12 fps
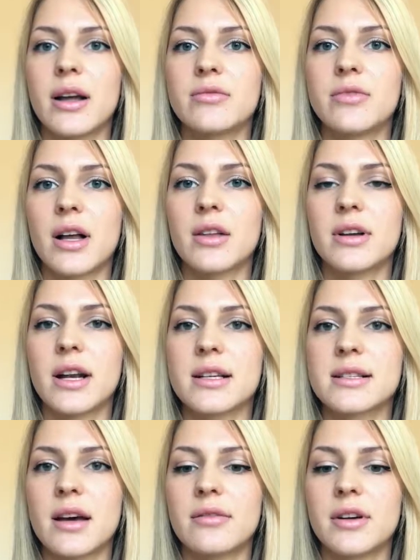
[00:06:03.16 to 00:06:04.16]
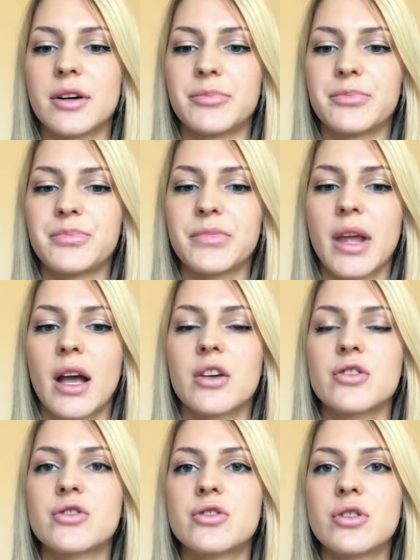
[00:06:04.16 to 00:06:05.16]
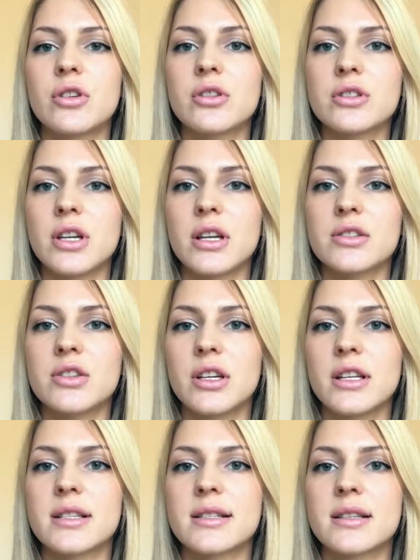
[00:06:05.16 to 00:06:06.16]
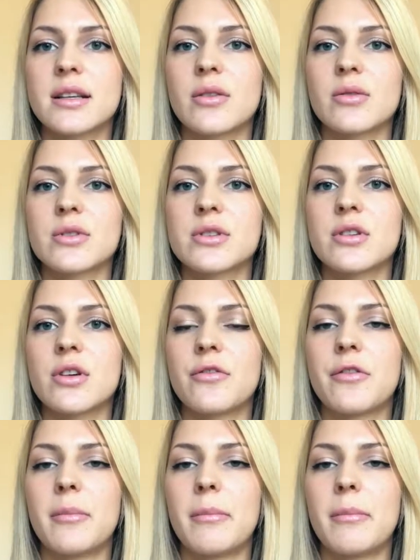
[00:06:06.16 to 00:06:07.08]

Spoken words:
and relevant as ever. Search engines serve